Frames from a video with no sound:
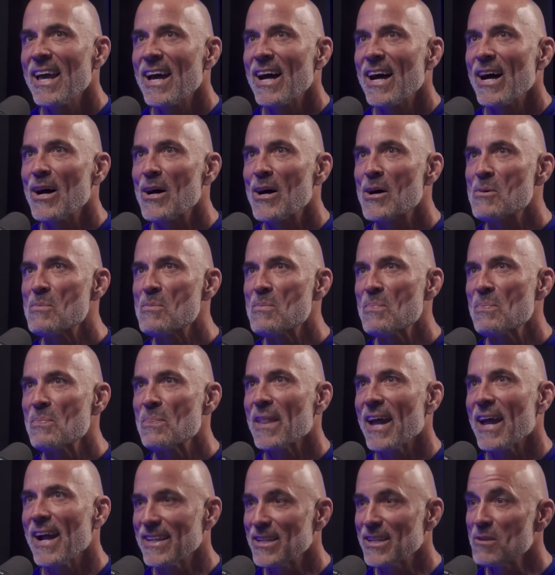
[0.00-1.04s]

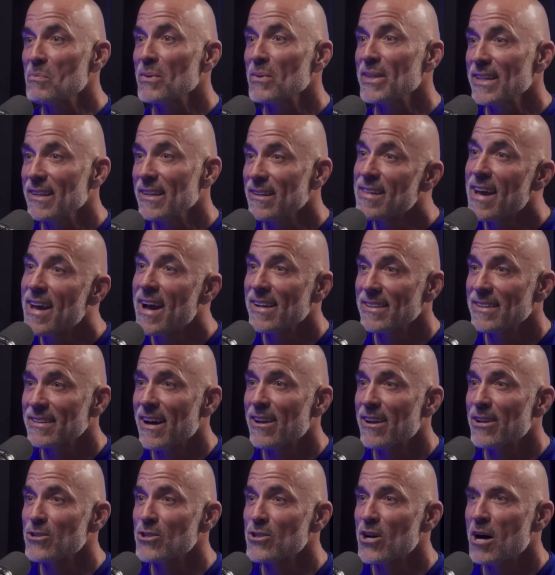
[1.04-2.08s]
I'd completed that and
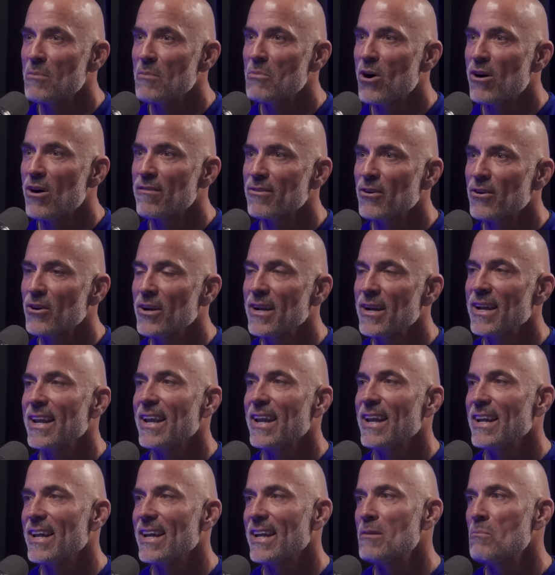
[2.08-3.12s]
got a job offer,
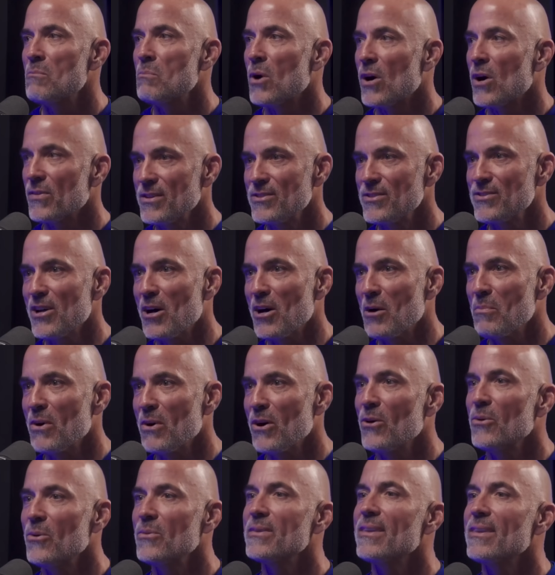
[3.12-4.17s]
bought the
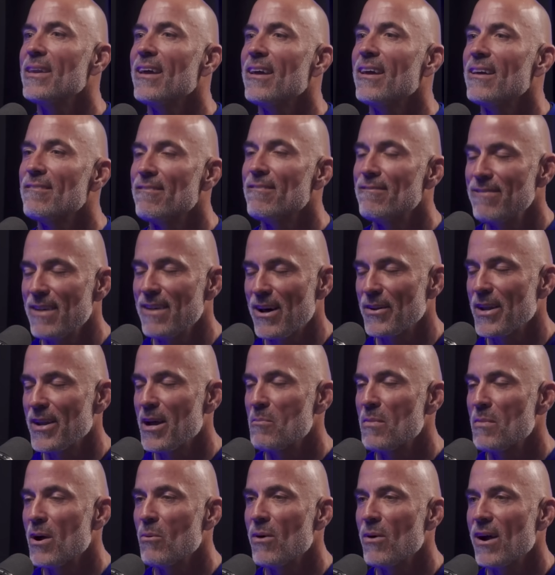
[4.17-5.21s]
sailboat, found out
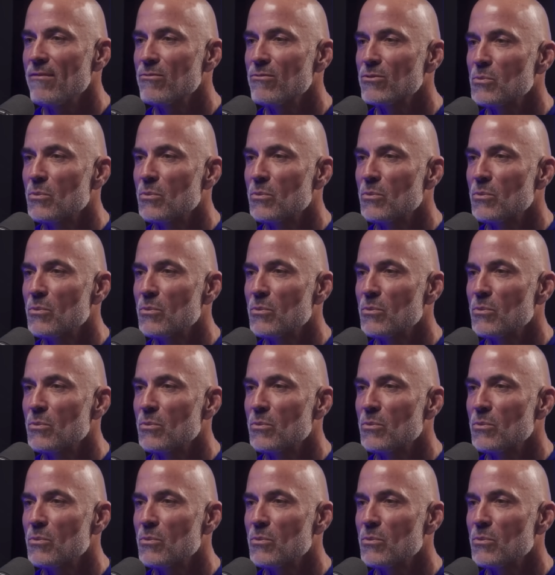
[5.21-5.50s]
my wife was